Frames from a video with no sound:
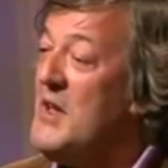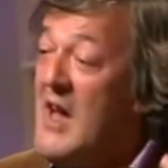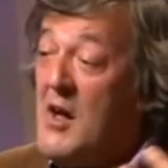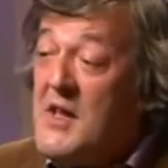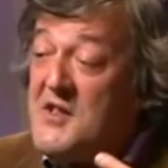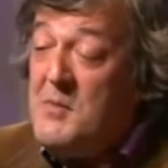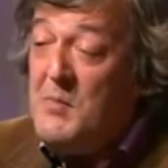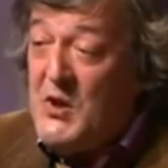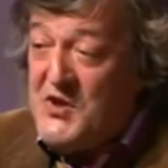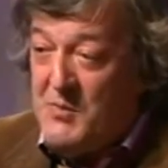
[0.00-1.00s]
But now that's
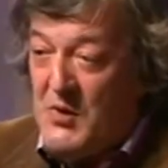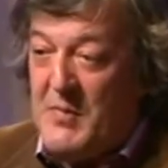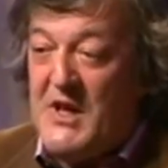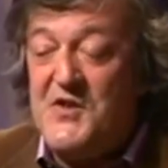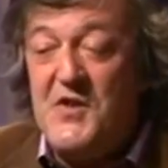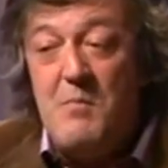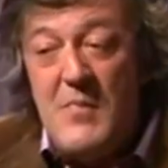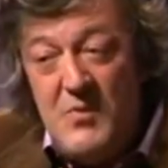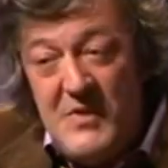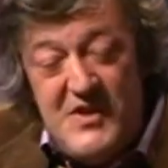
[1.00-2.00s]
impossible, because the
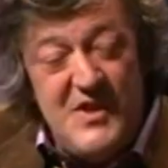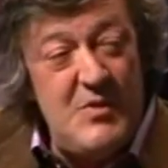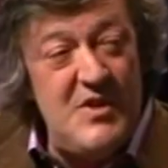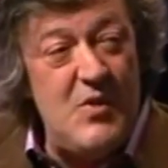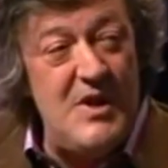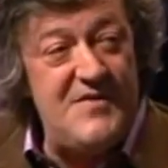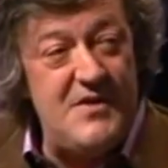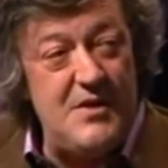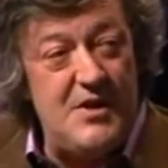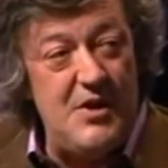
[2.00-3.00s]
moment someone
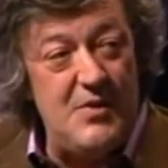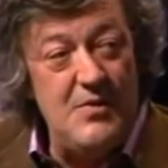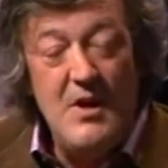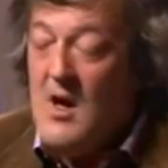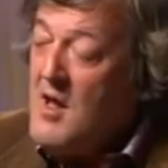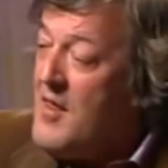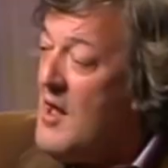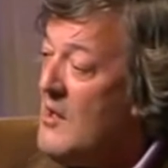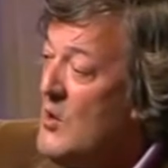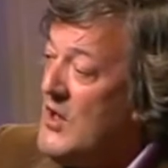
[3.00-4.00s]
arrives at the queue,
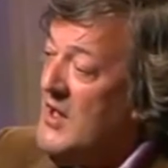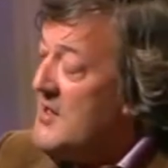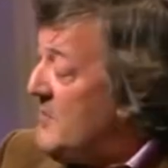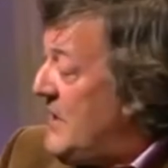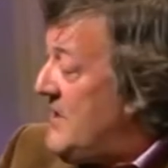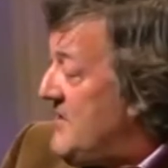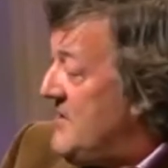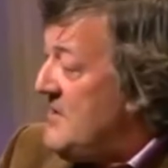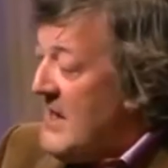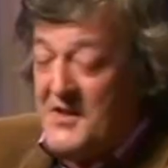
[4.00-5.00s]
they're looking at the
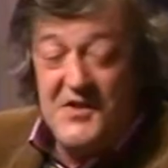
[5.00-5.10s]
person